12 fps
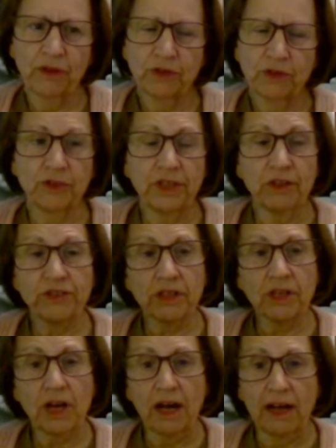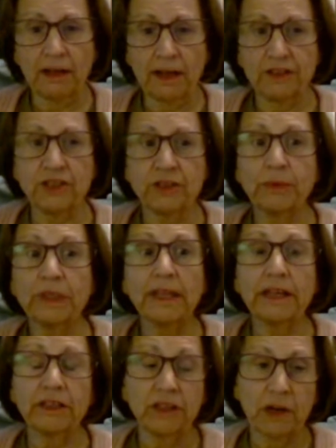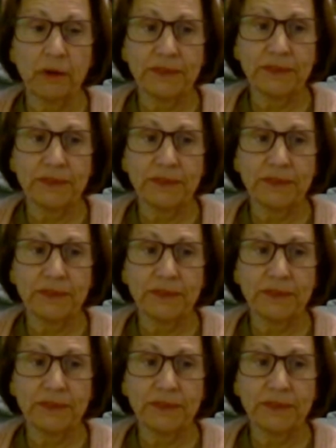So I just want to let you know I'm